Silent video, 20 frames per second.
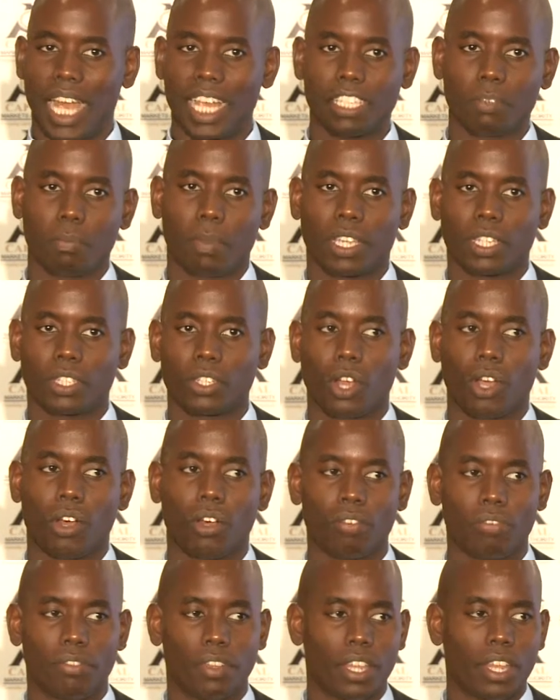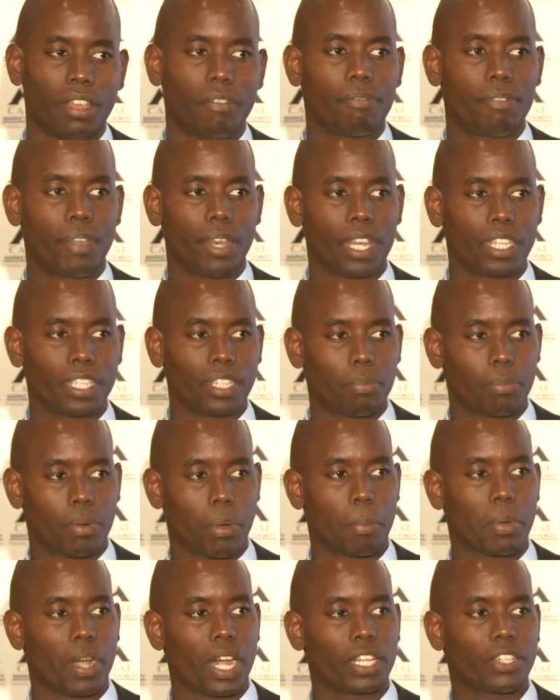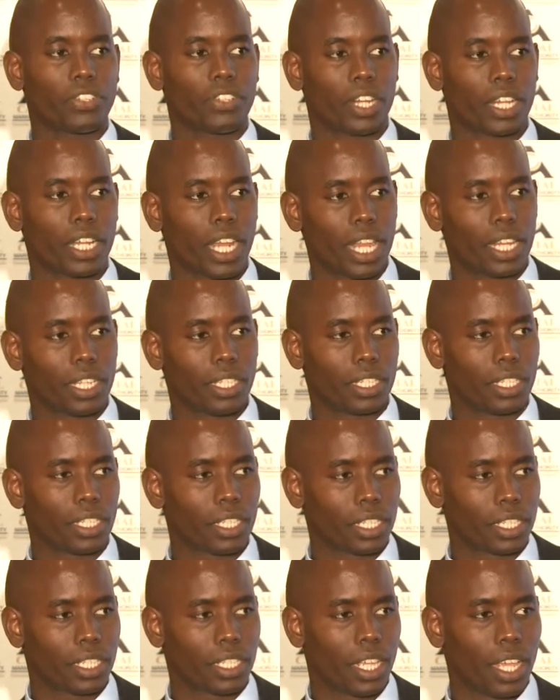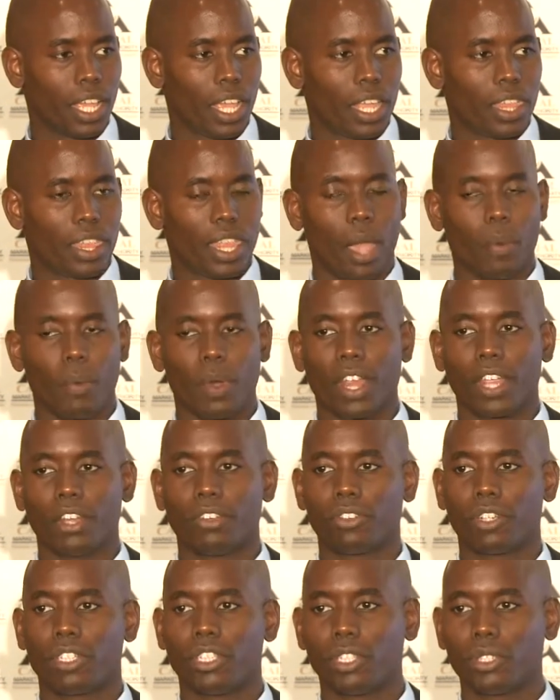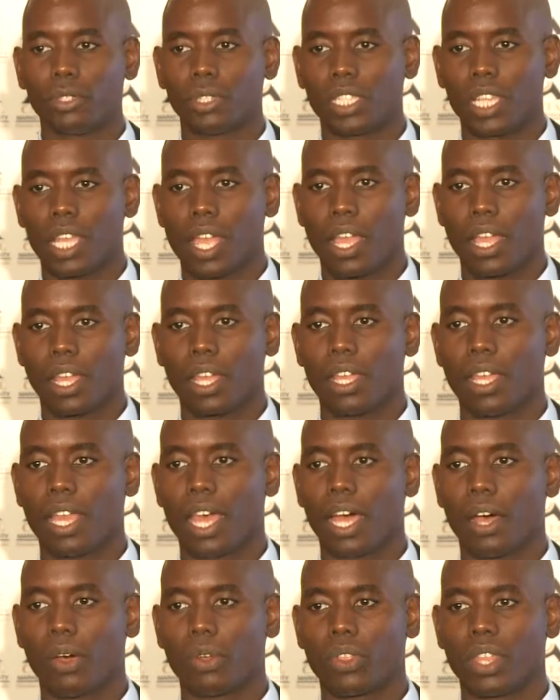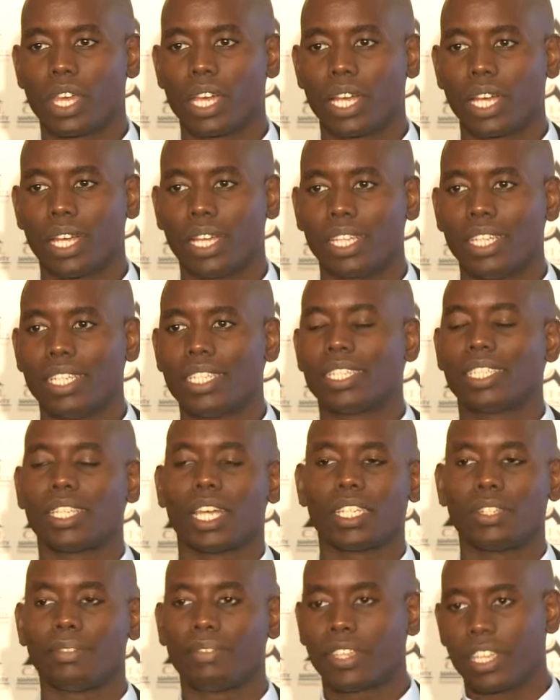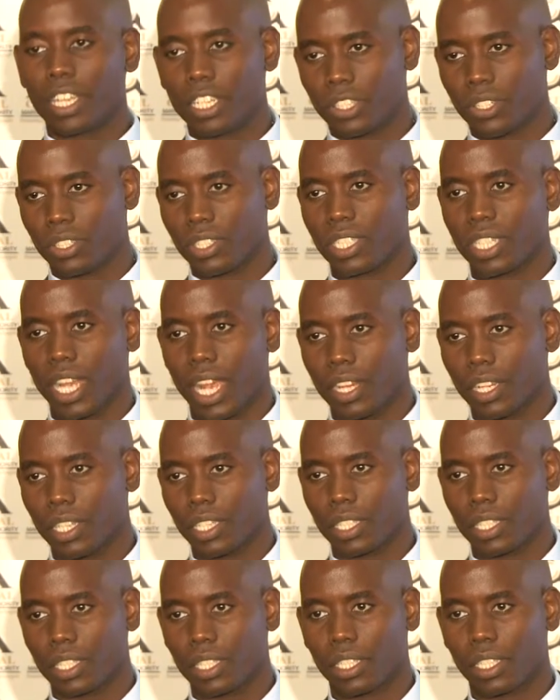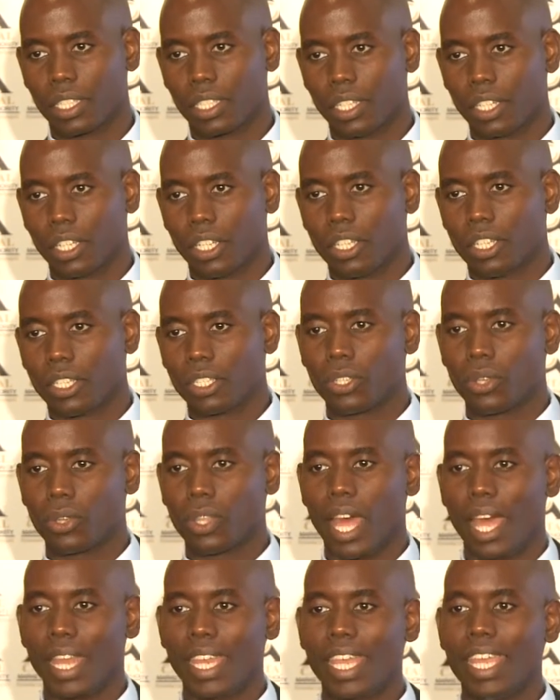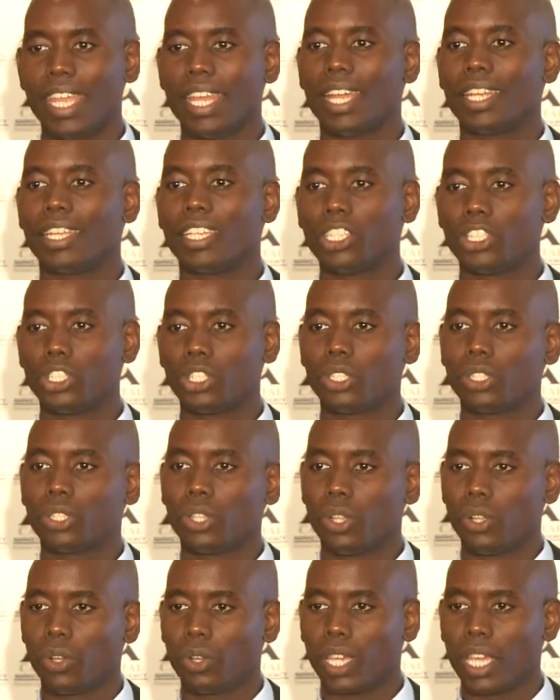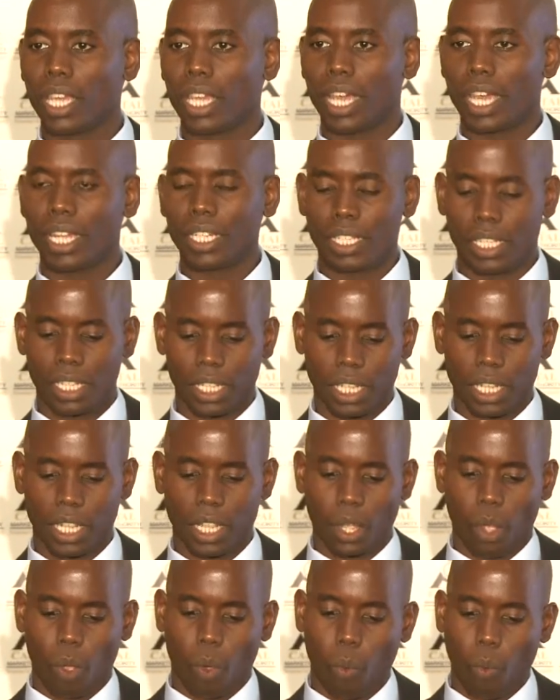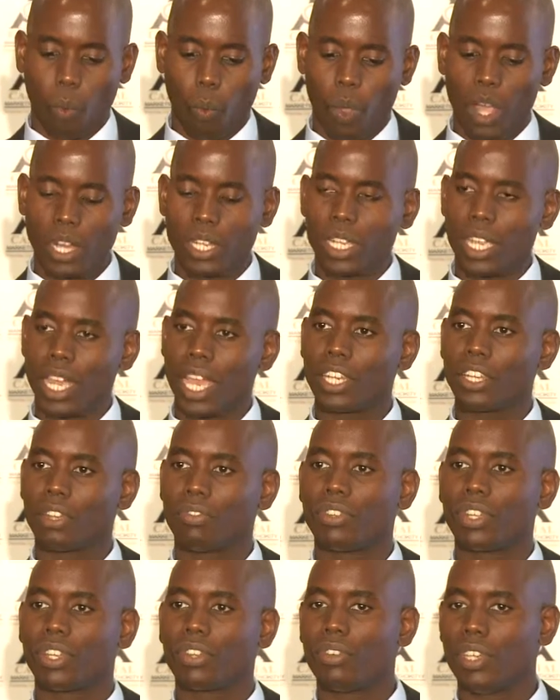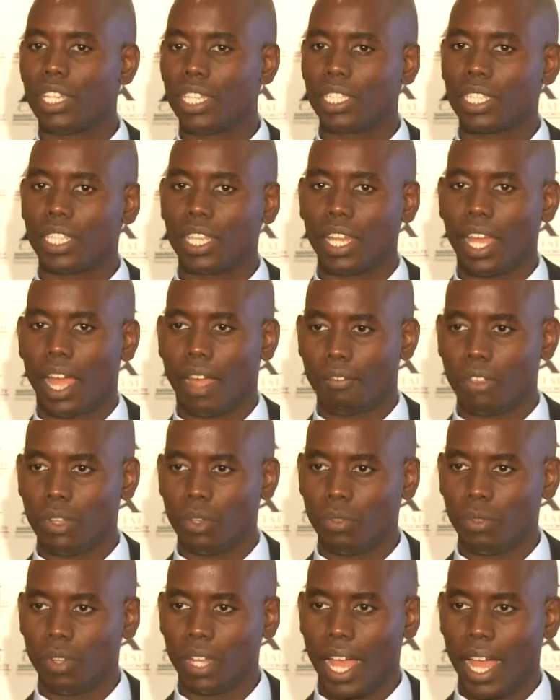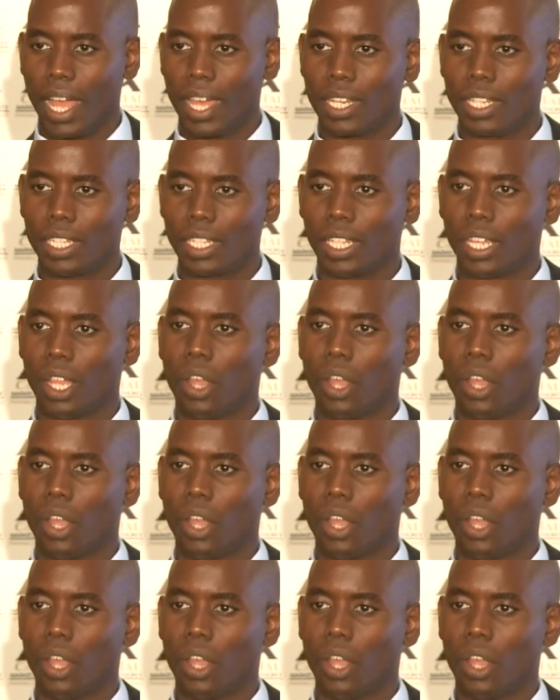aspect of fitness and proprietary analysis that we're introducing now the certification standards. So that in addition to looking at what kind of degrees have you had,